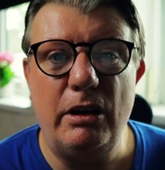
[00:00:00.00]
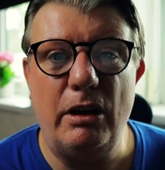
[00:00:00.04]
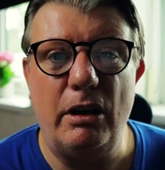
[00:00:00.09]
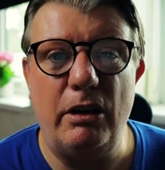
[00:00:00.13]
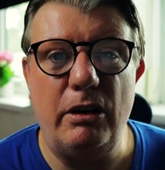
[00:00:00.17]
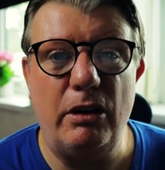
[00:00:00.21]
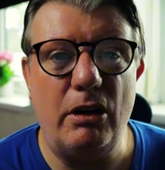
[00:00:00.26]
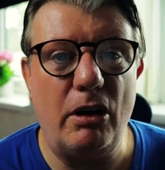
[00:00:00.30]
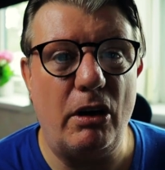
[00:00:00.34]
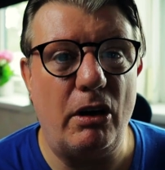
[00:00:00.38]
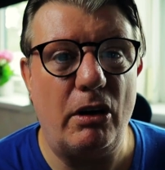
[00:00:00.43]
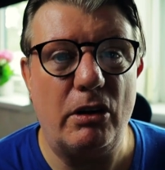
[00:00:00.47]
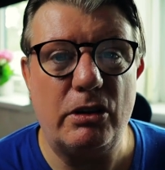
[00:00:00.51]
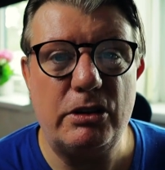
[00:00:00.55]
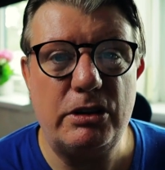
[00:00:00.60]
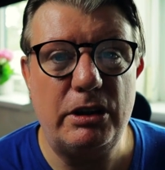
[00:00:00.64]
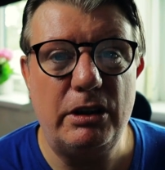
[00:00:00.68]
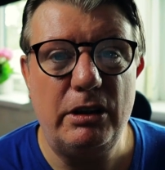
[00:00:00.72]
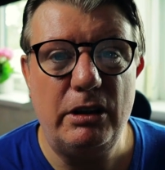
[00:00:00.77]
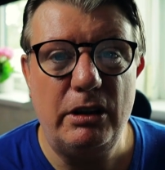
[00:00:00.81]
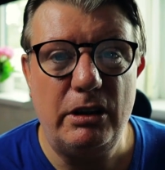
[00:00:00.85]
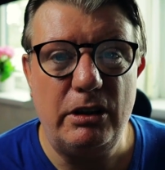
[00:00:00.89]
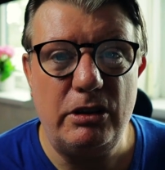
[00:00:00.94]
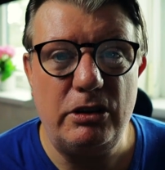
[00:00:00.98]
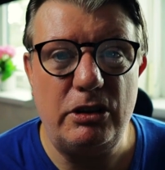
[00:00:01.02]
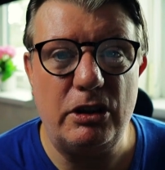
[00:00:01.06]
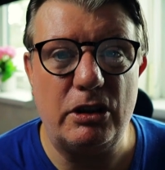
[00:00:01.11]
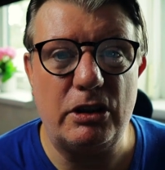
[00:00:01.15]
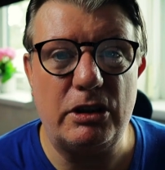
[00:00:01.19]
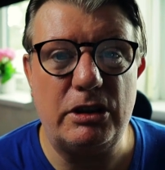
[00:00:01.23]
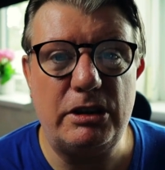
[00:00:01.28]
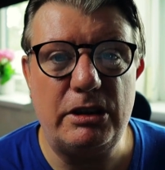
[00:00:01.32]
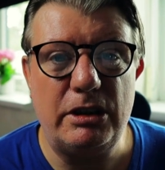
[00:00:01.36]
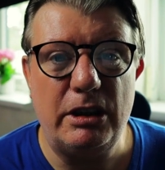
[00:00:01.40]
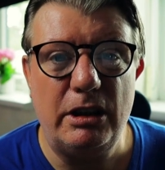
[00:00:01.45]
not
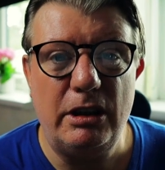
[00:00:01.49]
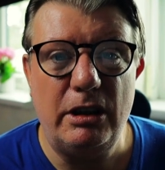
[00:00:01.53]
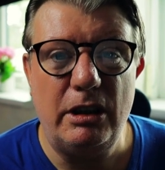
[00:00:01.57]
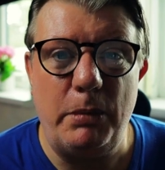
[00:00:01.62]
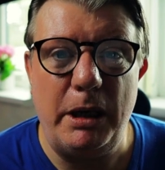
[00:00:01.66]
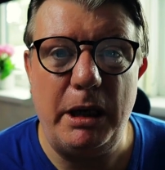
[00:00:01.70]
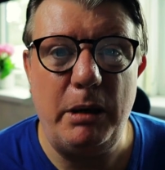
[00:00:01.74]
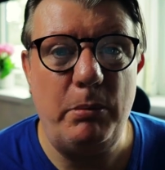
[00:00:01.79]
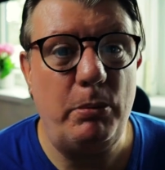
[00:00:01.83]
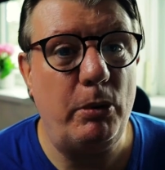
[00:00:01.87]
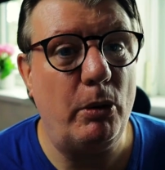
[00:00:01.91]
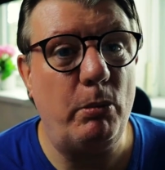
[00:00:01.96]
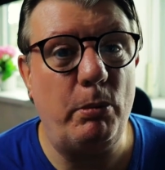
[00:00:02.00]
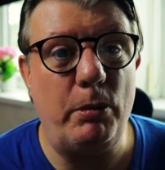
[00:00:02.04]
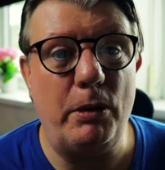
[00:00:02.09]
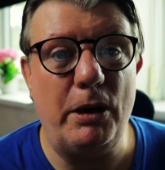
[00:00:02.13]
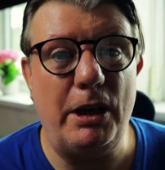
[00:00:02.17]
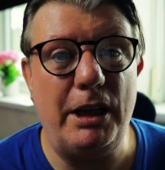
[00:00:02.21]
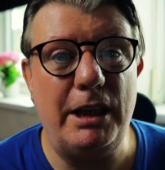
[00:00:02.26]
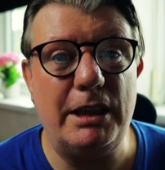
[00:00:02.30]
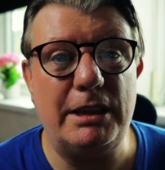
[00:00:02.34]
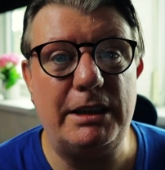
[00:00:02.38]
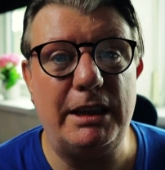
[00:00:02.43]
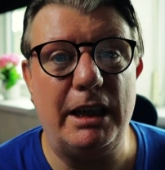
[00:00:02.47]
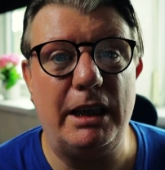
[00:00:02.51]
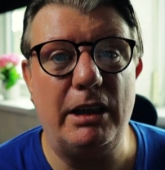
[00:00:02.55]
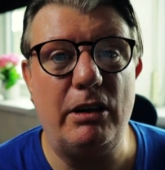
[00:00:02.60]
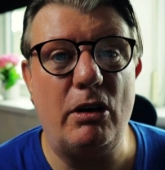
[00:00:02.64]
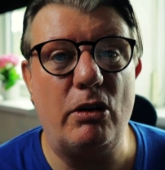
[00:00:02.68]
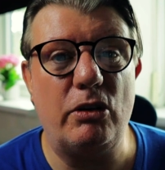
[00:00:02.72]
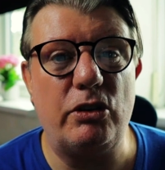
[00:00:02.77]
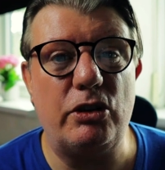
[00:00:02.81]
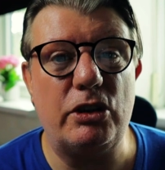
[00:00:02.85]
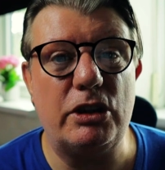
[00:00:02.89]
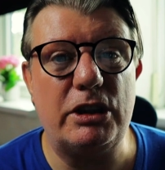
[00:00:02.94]
just people-pleasing,
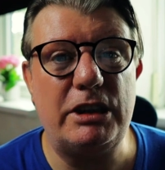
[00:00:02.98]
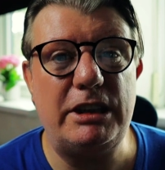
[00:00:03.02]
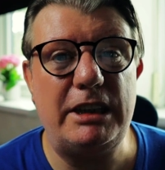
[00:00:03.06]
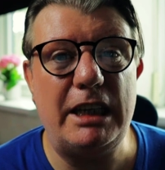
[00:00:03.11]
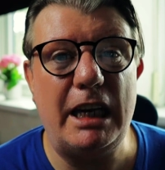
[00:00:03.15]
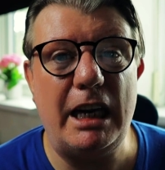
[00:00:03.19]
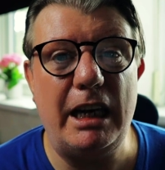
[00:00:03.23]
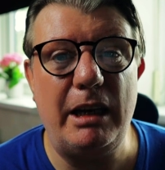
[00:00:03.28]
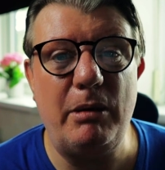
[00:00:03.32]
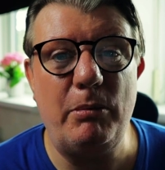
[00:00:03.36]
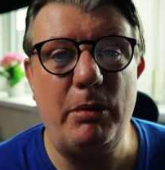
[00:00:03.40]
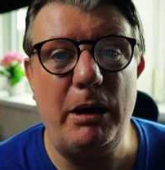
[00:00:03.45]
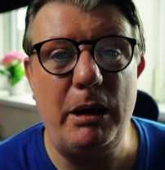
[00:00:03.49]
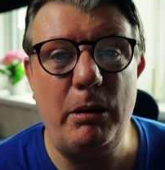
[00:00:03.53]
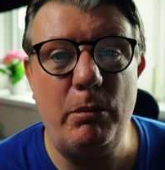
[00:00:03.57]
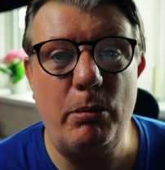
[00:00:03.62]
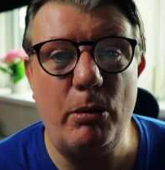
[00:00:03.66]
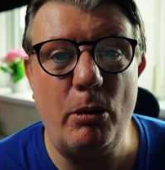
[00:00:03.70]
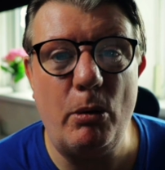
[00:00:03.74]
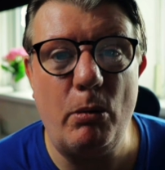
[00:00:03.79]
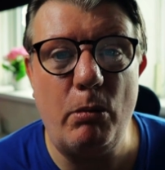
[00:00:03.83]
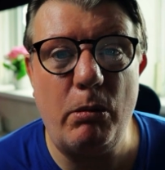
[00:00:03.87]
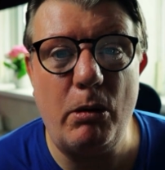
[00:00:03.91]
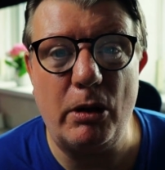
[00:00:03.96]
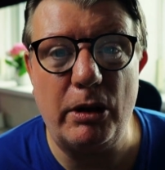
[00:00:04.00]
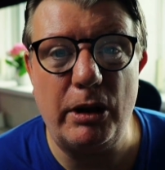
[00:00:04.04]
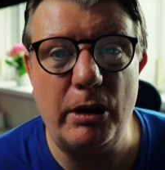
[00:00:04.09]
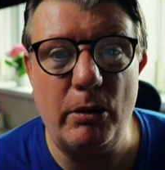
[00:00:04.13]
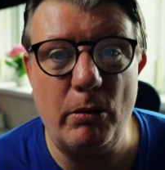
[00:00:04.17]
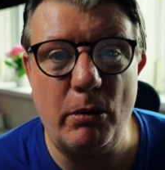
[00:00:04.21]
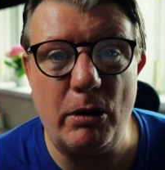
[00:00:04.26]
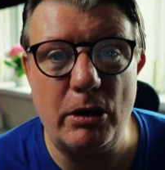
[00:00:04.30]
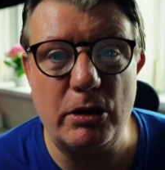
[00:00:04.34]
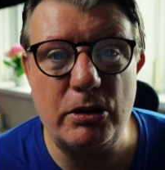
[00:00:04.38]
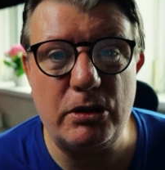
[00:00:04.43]
not just telling people what
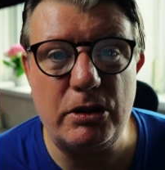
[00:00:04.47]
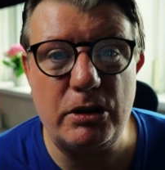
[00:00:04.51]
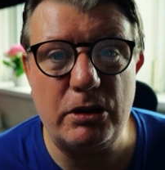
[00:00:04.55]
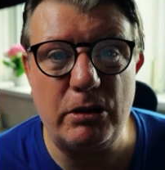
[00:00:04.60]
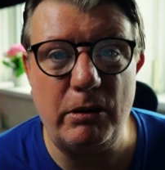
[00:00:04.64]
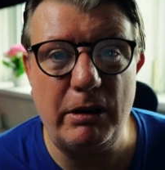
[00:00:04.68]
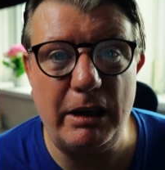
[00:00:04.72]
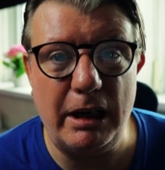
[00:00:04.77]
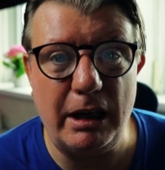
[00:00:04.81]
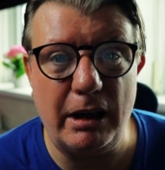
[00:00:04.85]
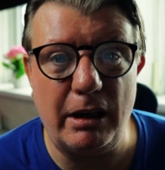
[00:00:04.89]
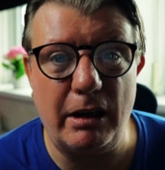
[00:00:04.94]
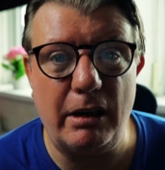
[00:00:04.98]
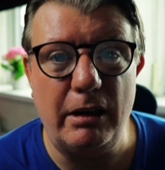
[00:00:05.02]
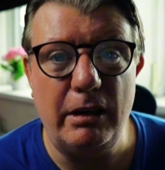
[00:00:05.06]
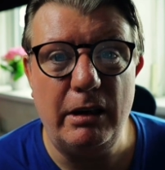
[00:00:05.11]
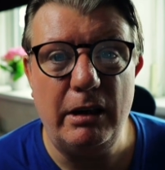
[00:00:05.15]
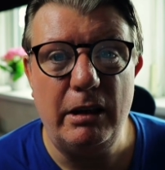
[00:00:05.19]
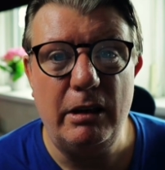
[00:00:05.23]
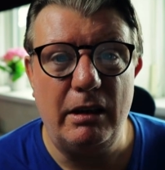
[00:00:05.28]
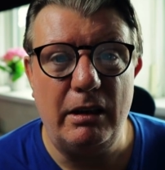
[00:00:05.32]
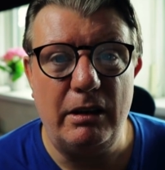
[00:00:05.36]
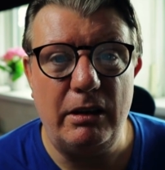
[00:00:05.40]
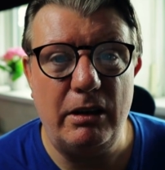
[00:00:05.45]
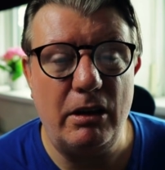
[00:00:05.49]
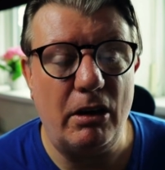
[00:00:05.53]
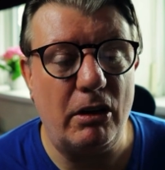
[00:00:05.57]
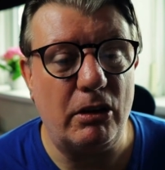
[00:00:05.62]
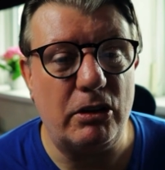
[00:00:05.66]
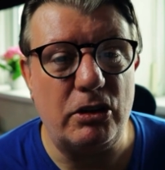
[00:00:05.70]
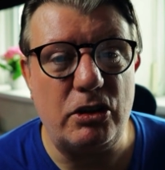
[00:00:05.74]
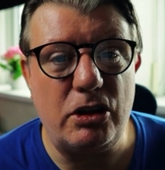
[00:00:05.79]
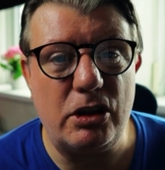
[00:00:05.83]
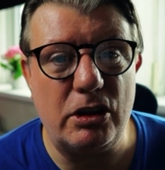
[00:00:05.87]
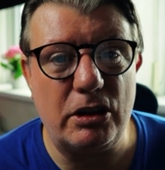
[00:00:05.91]
they want to hear,
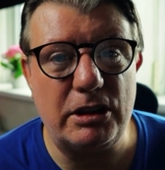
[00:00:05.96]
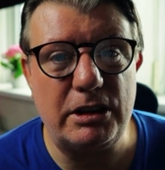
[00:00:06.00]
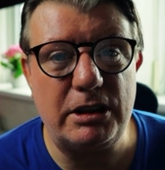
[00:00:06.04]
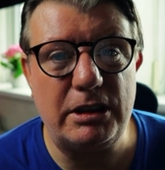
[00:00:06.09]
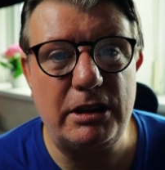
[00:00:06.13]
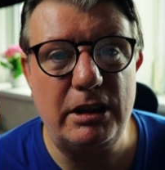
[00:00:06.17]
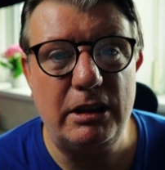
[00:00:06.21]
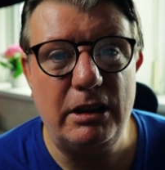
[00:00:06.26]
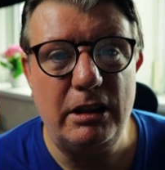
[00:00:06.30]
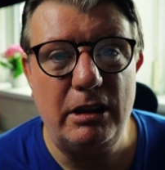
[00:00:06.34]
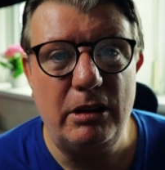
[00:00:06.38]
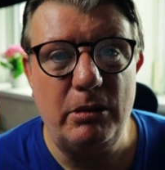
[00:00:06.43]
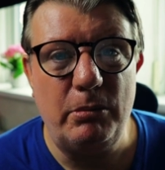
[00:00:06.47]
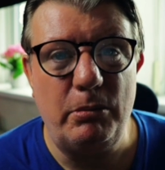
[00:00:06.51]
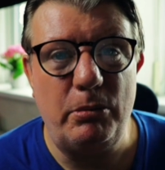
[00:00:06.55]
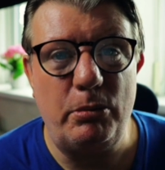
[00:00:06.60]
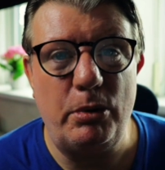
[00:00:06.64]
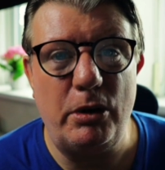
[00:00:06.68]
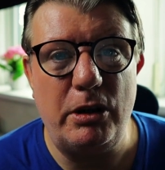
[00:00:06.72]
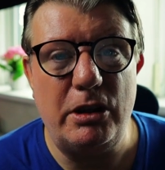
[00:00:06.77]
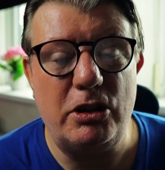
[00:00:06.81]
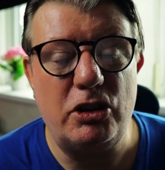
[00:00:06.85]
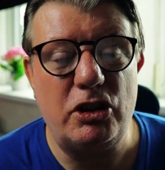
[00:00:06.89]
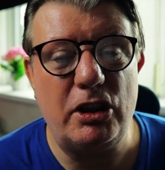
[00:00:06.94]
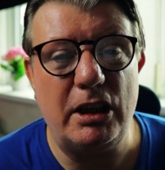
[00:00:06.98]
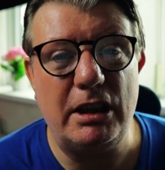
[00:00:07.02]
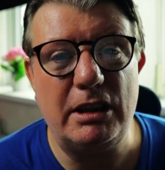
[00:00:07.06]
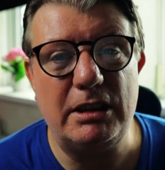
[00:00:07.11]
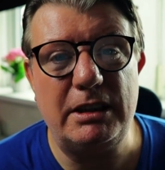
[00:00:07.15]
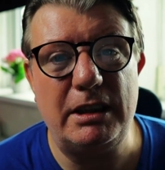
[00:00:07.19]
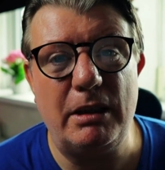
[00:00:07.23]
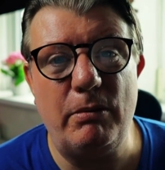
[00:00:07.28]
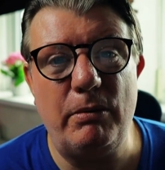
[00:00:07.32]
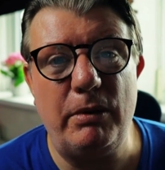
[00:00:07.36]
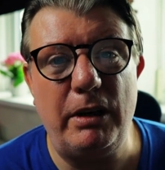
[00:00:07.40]
not just preaching
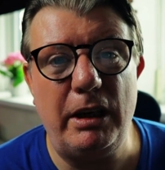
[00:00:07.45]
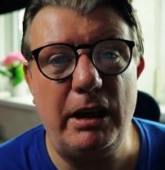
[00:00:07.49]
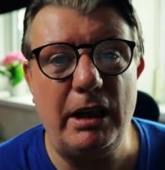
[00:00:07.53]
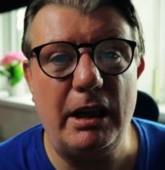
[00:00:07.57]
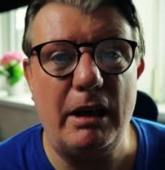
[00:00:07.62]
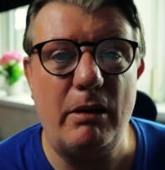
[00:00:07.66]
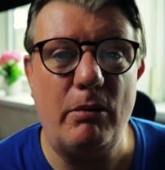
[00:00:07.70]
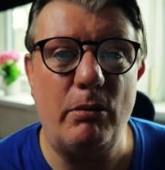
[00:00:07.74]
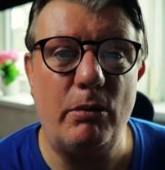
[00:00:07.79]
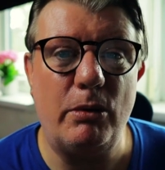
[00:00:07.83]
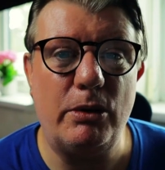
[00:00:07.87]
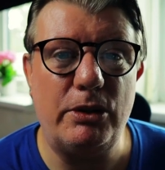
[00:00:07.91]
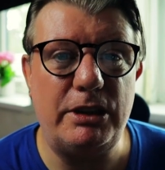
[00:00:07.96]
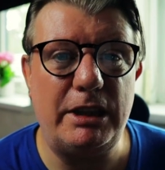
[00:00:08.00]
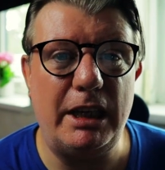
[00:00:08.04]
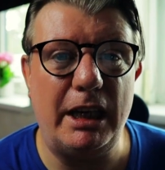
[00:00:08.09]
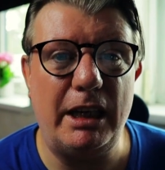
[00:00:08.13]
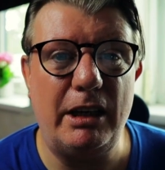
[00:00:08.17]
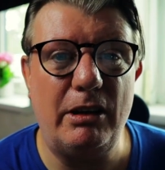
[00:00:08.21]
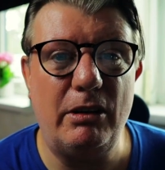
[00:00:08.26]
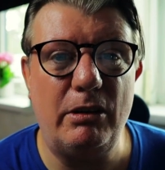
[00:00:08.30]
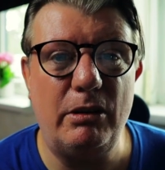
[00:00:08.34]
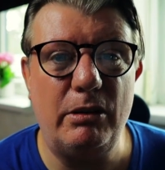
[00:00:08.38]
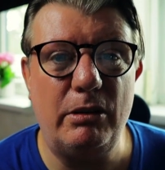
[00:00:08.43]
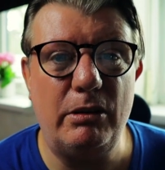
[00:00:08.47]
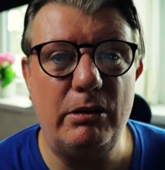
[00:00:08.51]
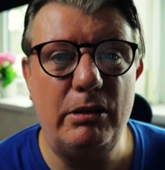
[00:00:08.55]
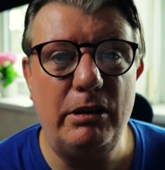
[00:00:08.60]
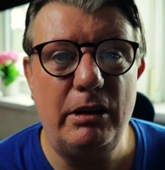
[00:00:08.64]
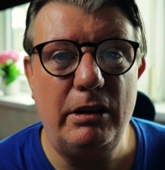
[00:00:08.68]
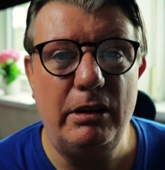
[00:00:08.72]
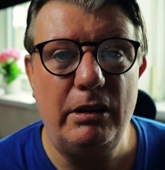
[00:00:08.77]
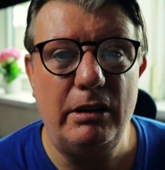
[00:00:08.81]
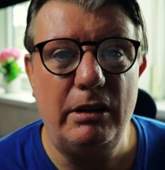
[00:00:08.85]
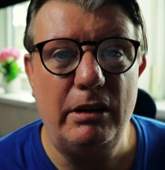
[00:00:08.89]
something that will tickle
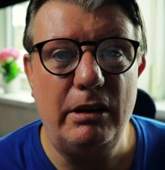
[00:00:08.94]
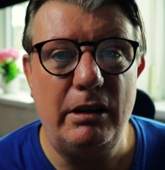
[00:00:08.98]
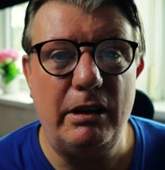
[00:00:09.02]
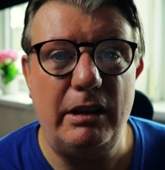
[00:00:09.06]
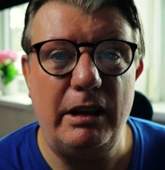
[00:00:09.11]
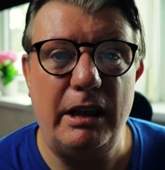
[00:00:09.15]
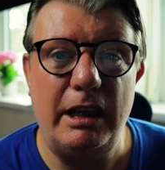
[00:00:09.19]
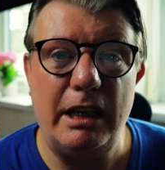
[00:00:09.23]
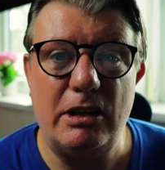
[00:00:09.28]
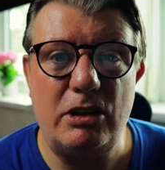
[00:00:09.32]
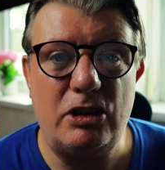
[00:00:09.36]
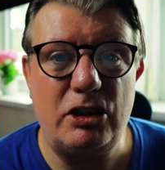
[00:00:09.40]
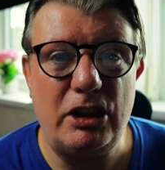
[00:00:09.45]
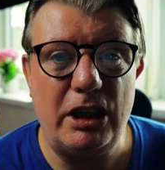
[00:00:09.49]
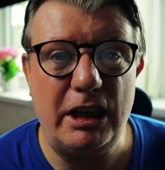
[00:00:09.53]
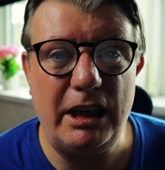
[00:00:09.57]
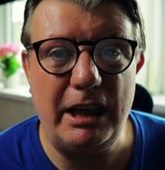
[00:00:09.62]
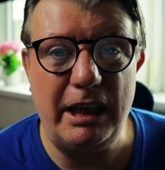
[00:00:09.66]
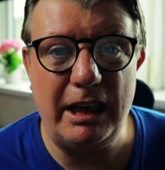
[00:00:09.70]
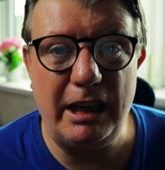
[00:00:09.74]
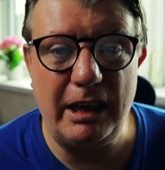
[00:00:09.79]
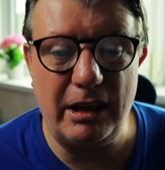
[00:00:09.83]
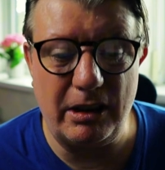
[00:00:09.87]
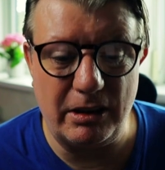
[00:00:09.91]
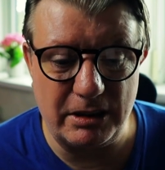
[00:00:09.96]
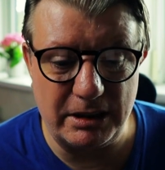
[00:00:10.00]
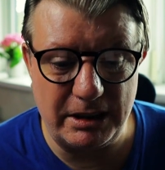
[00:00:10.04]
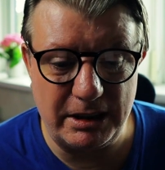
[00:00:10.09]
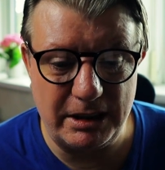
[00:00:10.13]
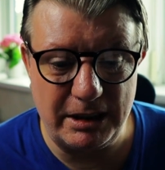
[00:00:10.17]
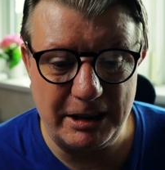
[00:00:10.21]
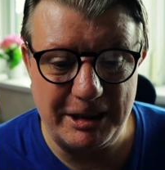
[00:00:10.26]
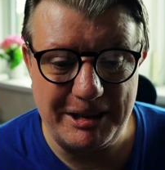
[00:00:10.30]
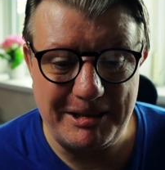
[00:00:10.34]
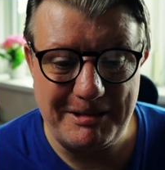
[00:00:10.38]
the itching
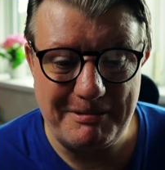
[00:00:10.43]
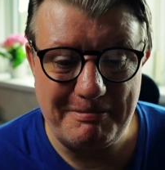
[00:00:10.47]
ears.